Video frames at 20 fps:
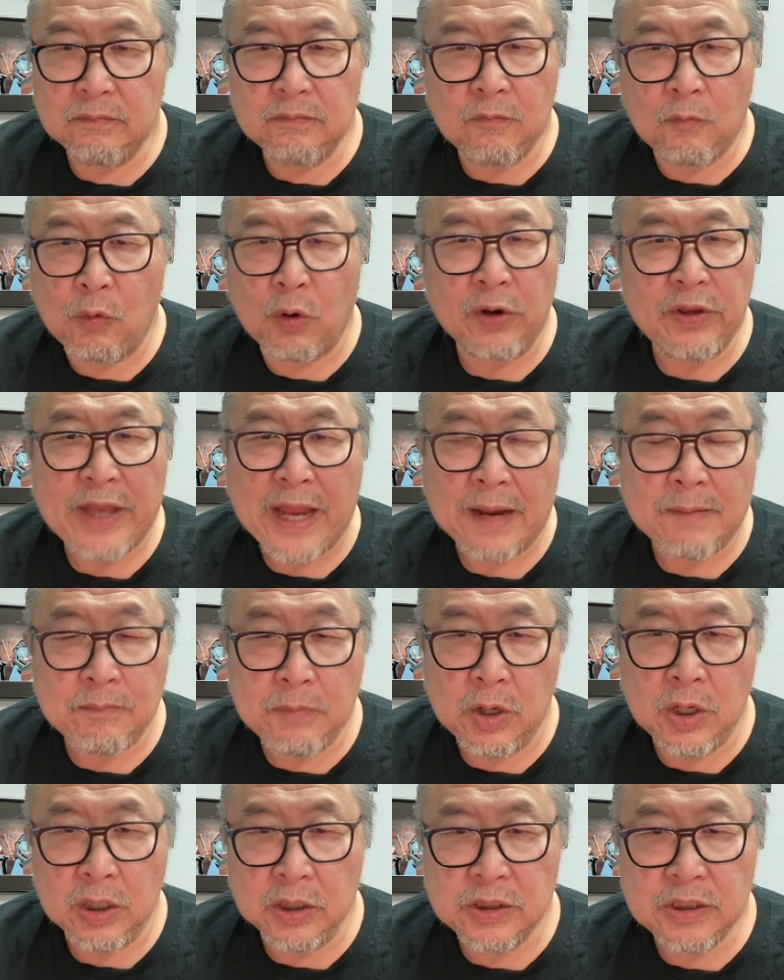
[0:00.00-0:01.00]
worth that
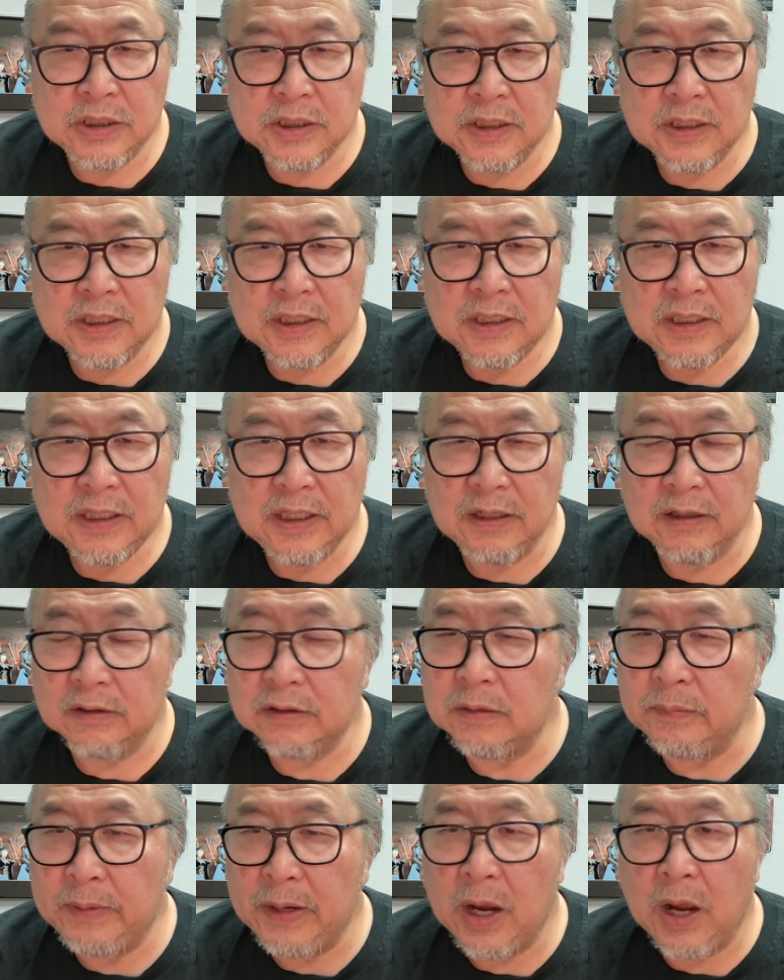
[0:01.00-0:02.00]
much. You know,
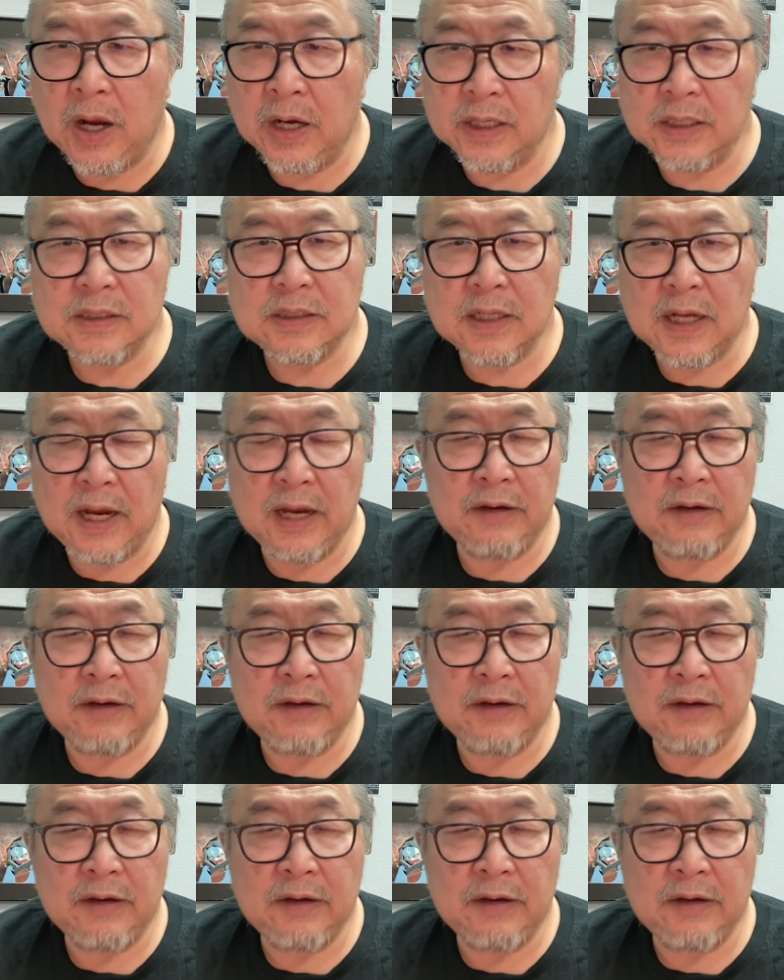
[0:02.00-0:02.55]
to be honest,